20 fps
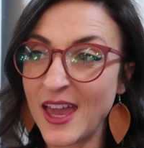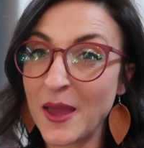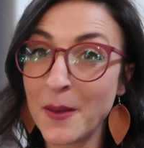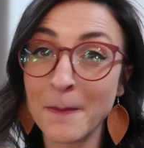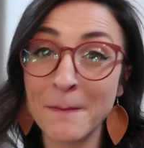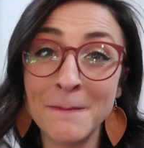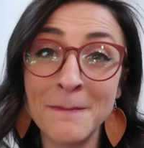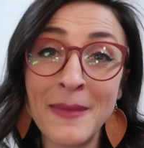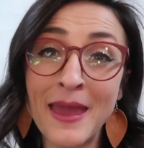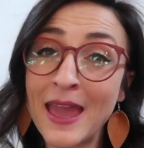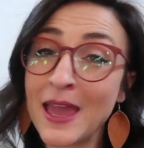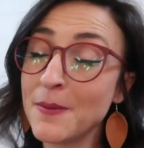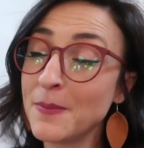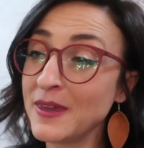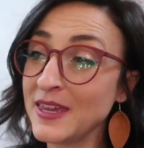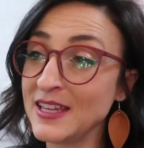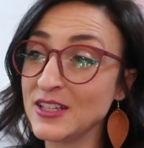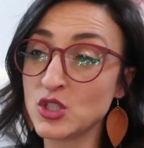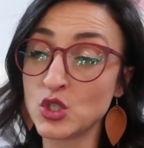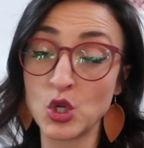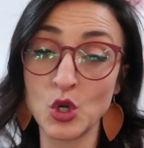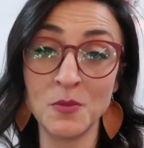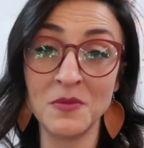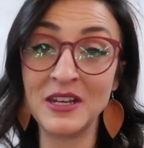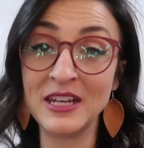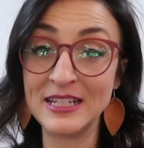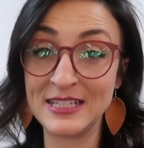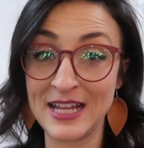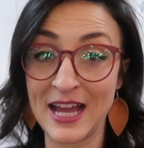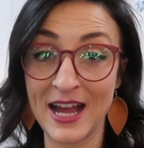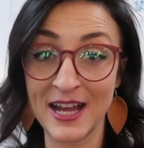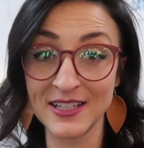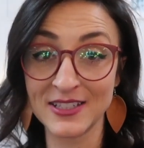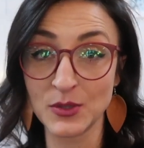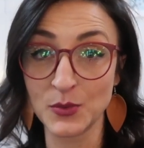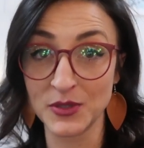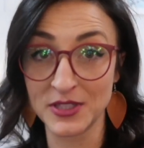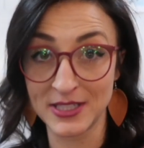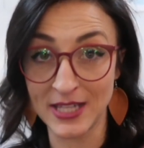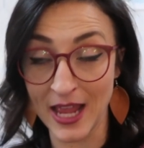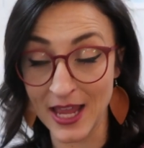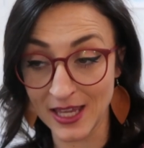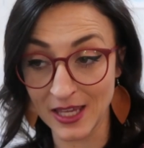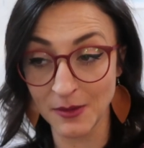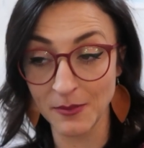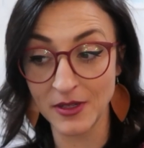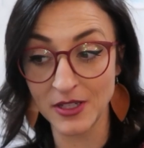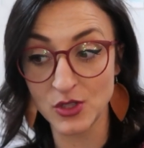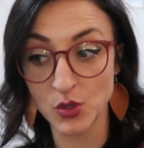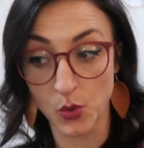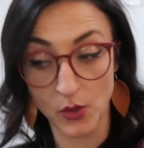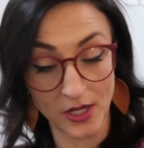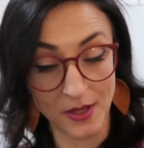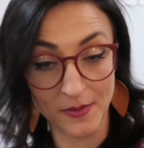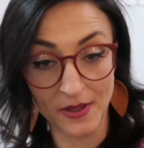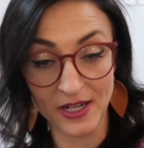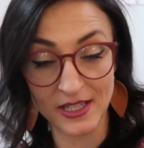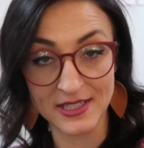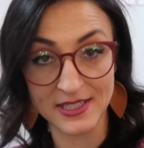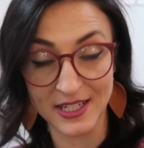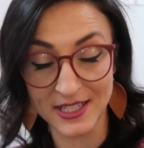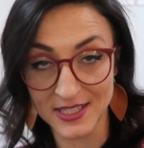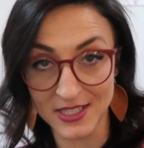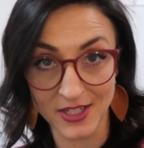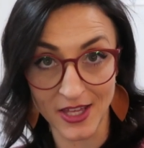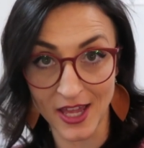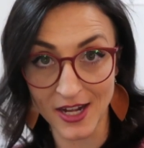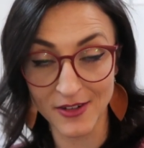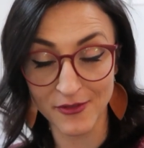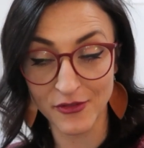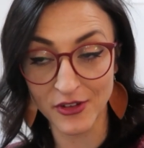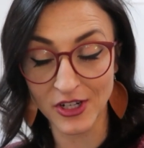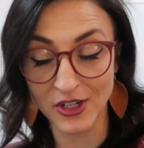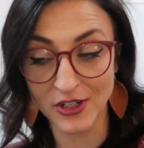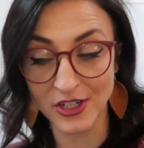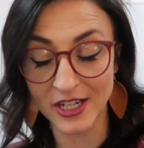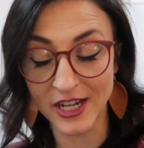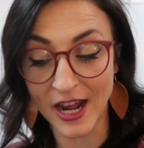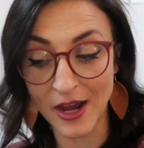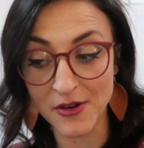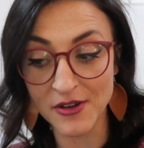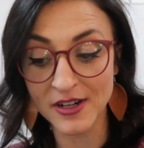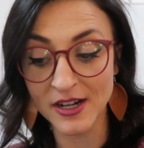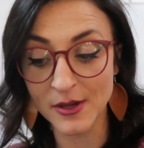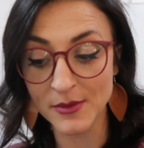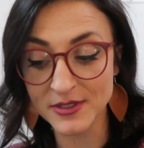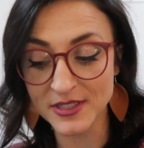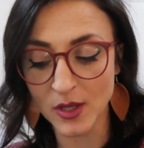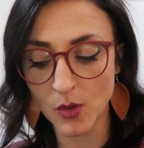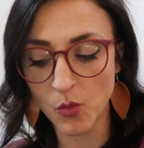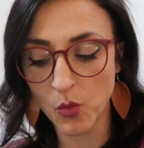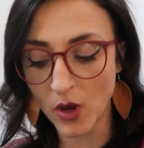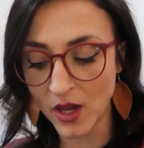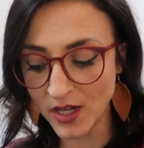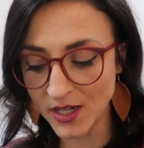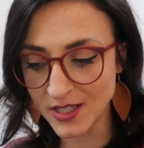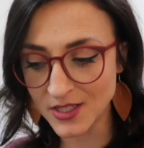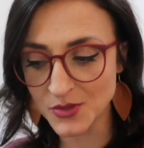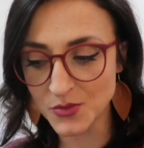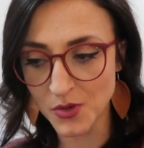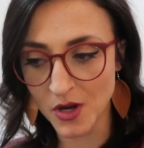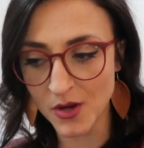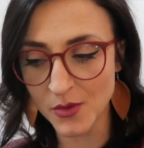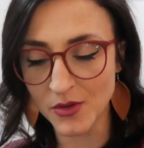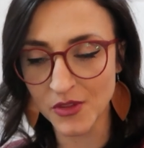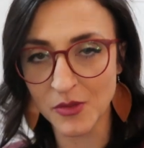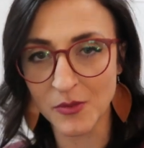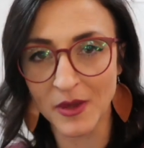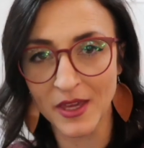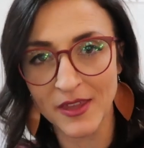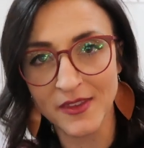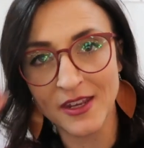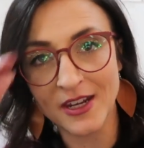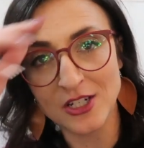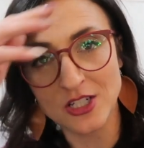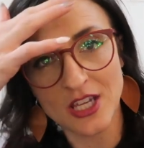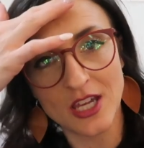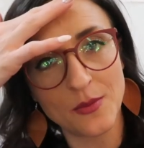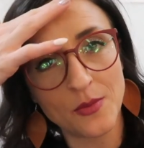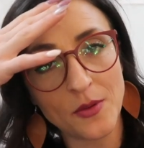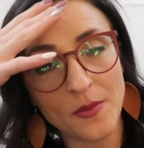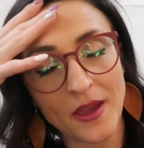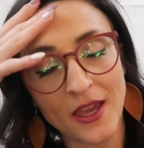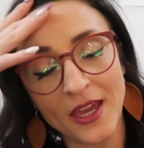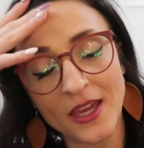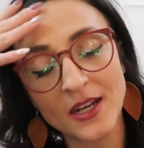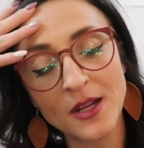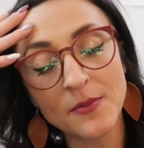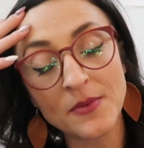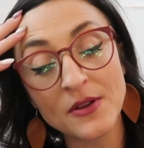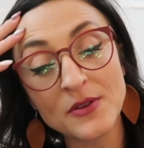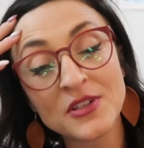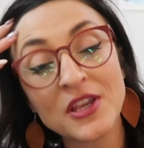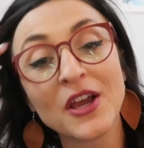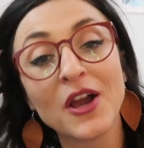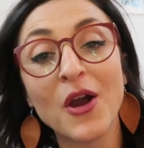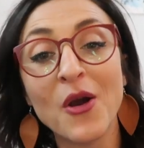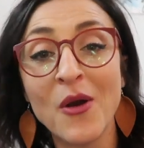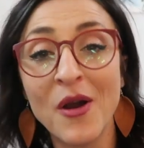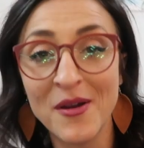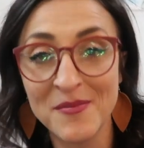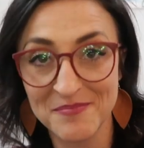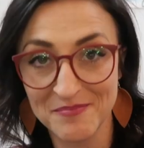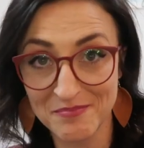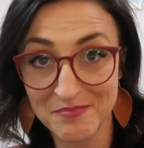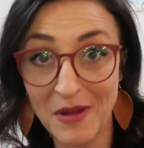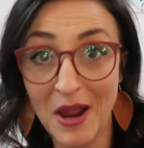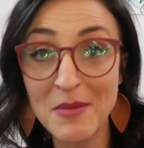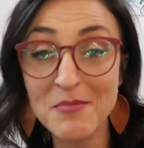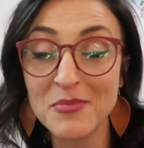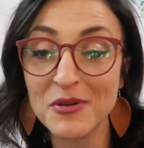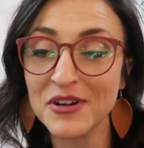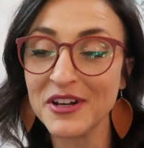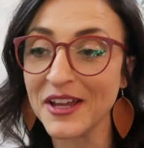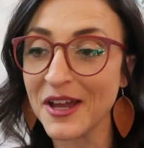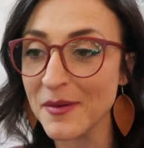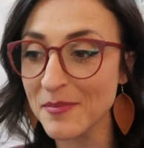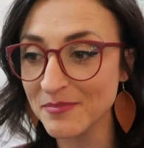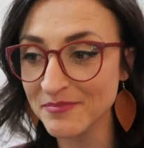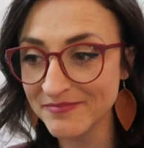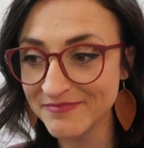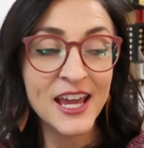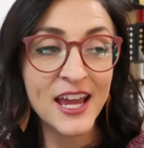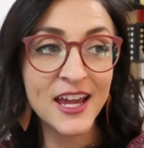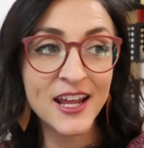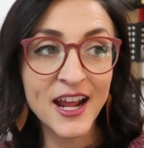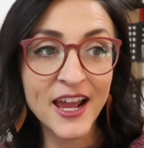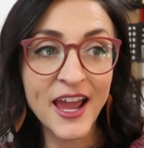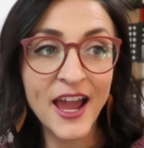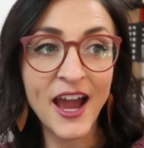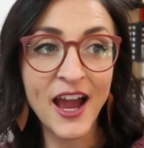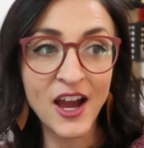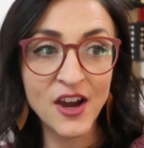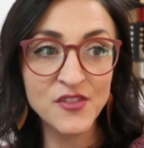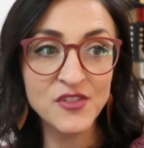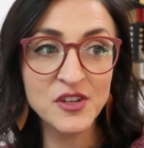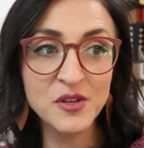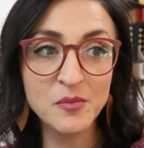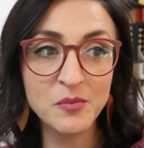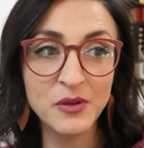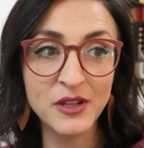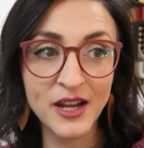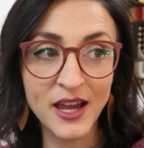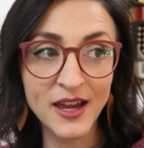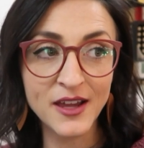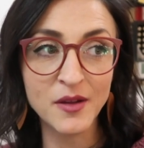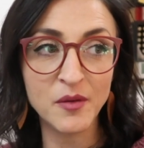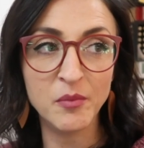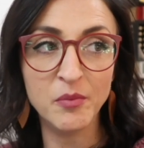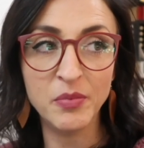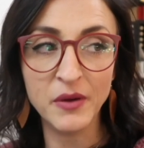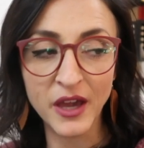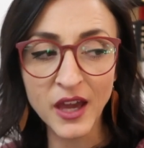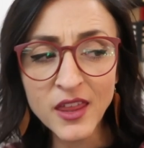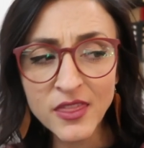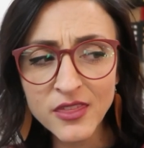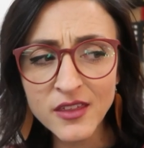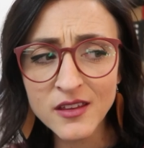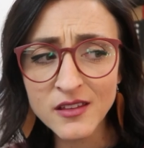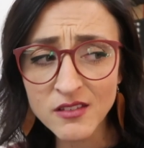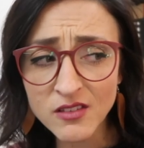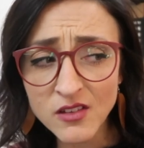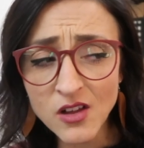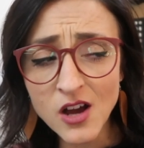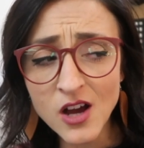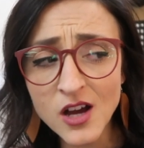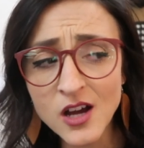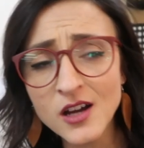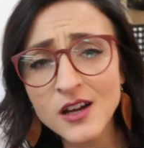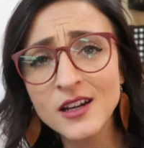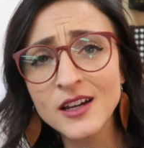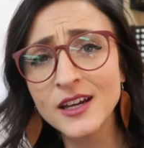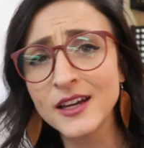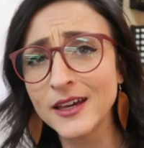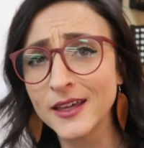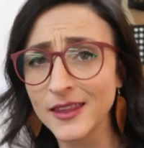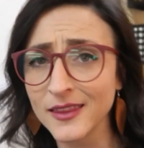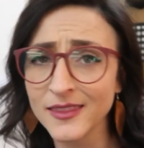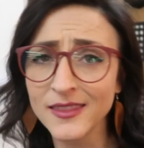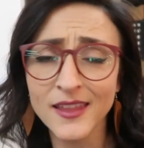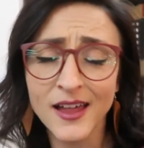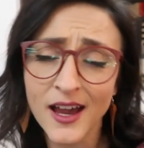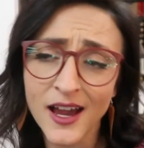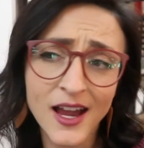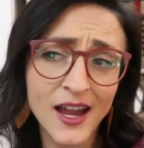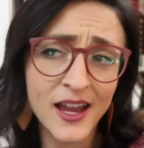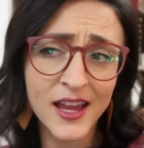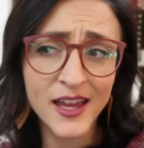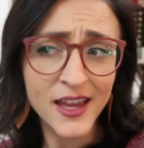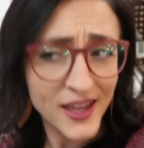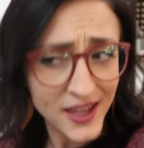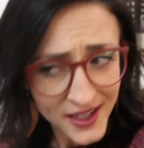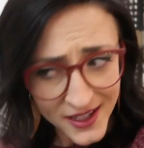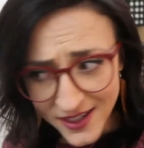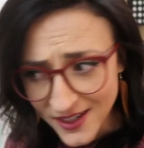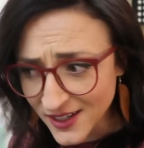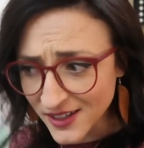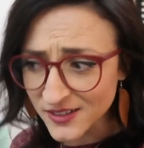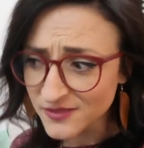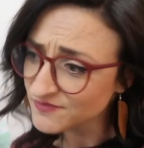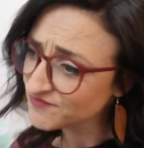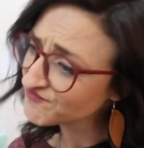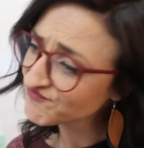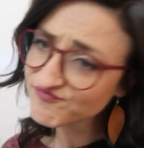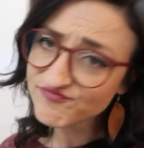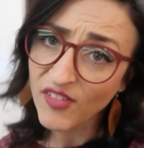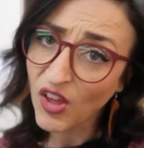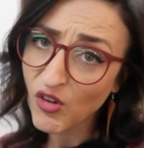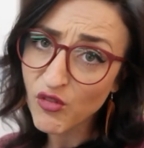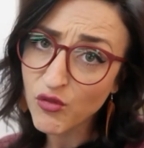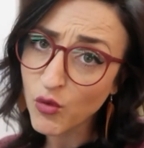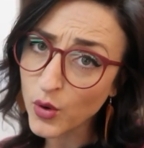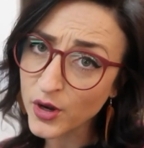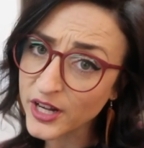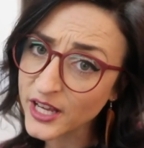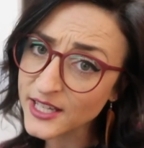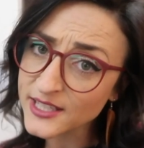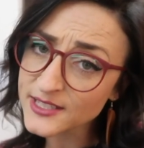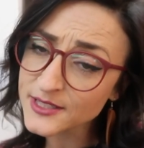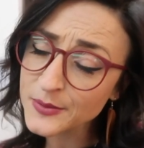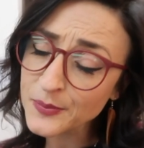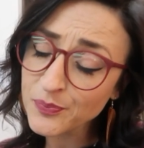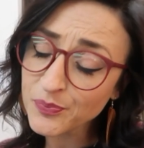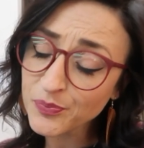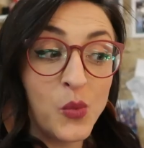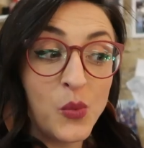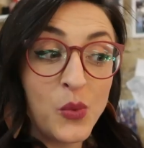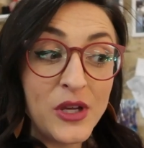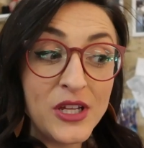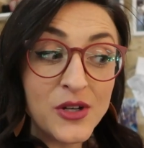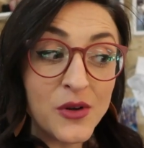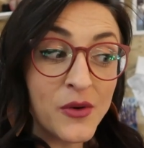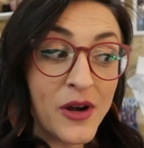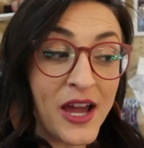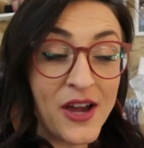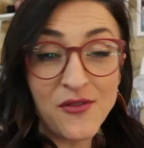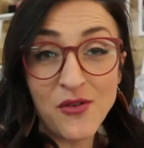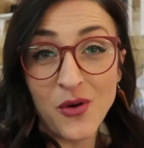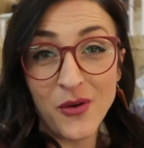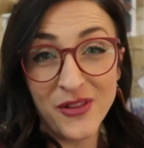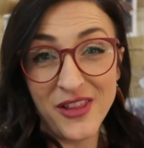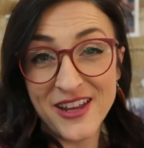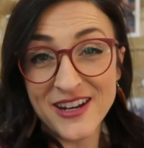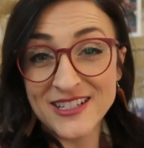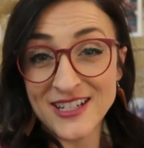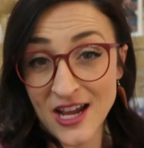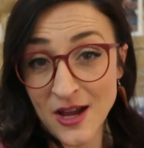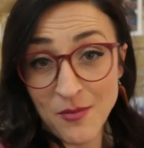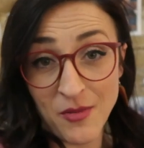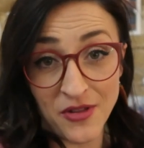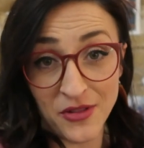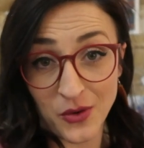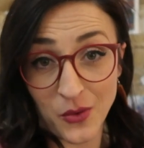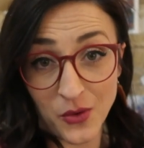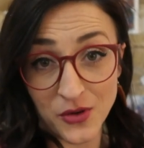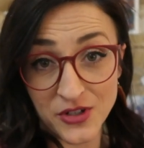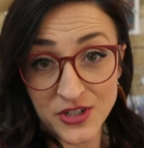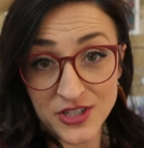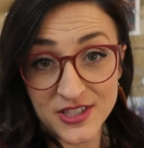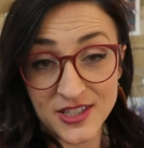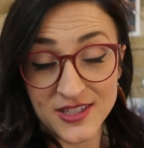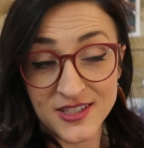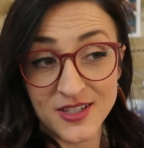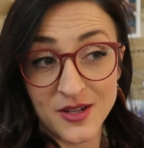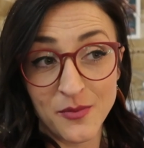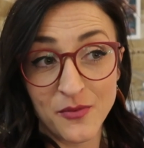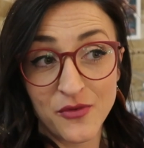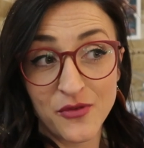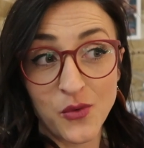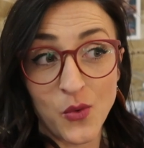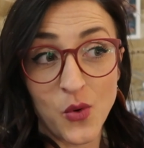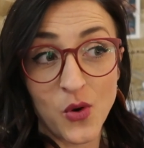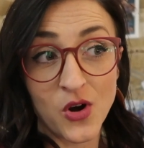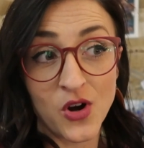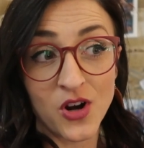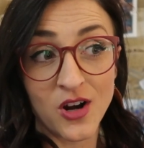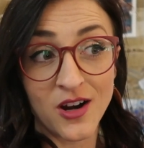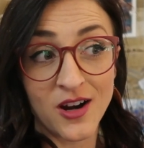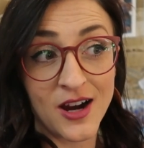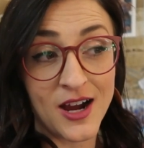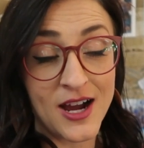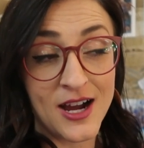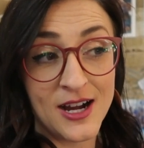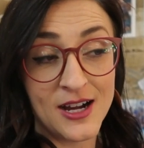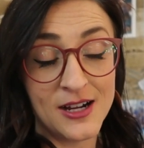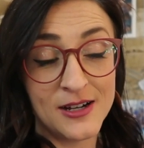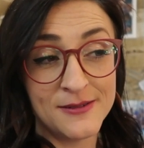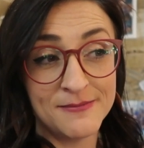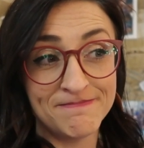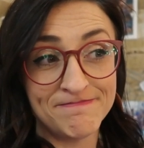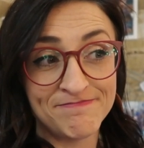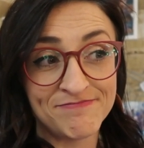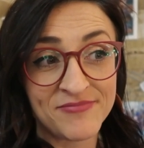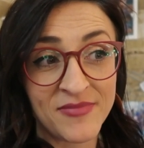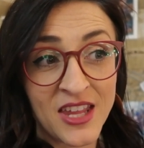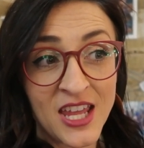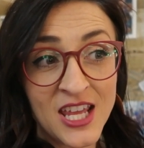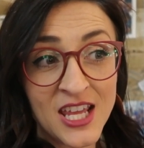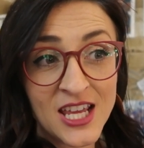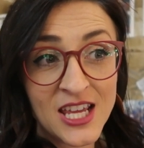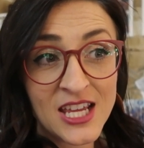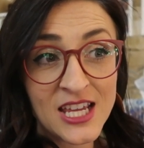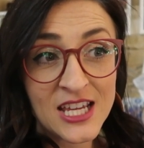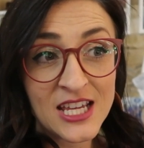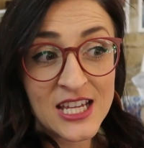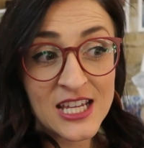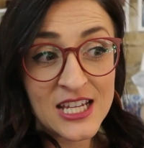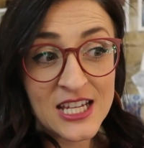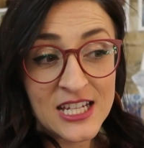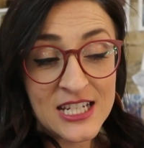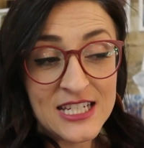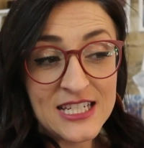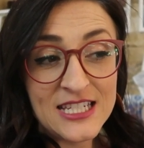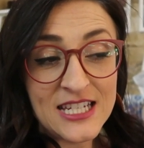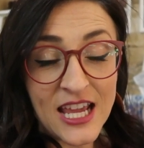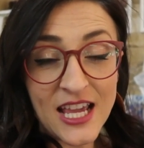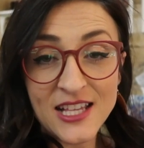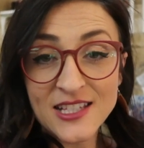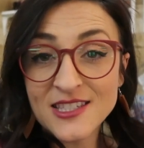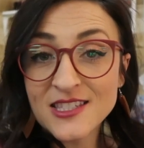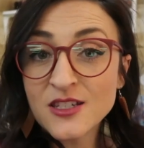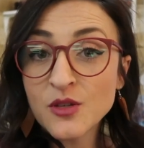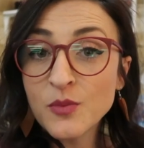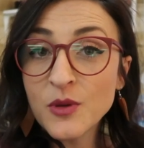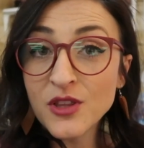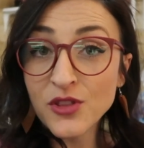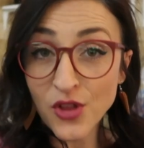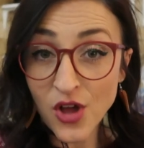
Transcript: a maybe two minute task was taking me twenty minutes and I still hadn't figured it out. And I was like, what is wrong with me? And then I just kind of put my hand up and I was like, oh, I'm burning up. And I haven't been out of bed this long in like four days. We don't have a whole lot of time on the quarter system for um, days to be